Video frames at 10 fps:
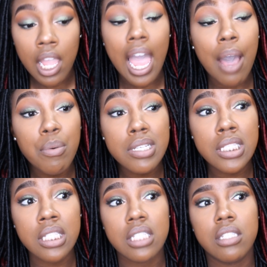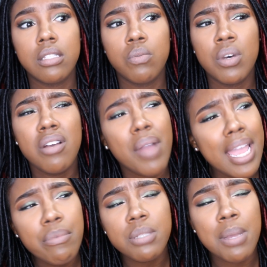I was, what
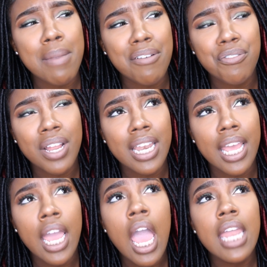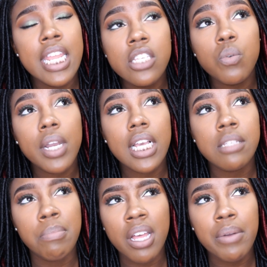grade was me and my friend in? This is where it gets
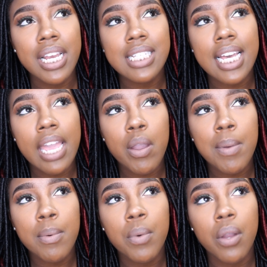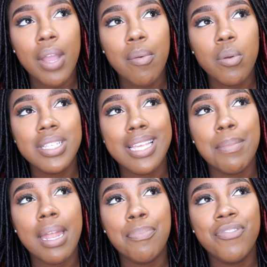blurry because I can't remember what grade we was in,
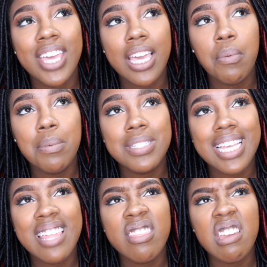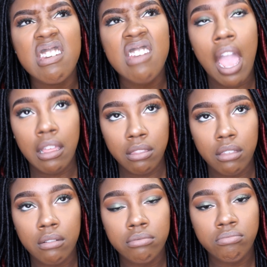but I'm thinking we was in the 9th.
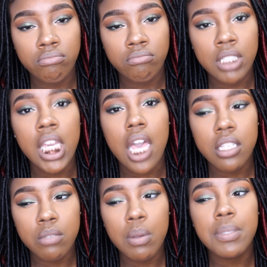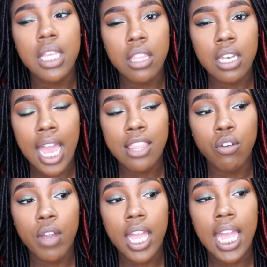Yes, we was in the 9th
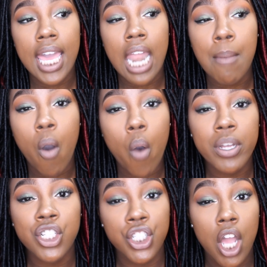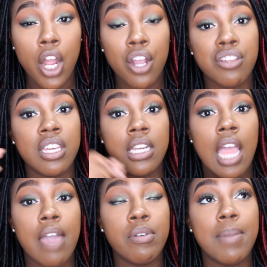grade, and I'm always younger than
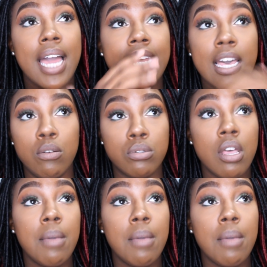everybody else.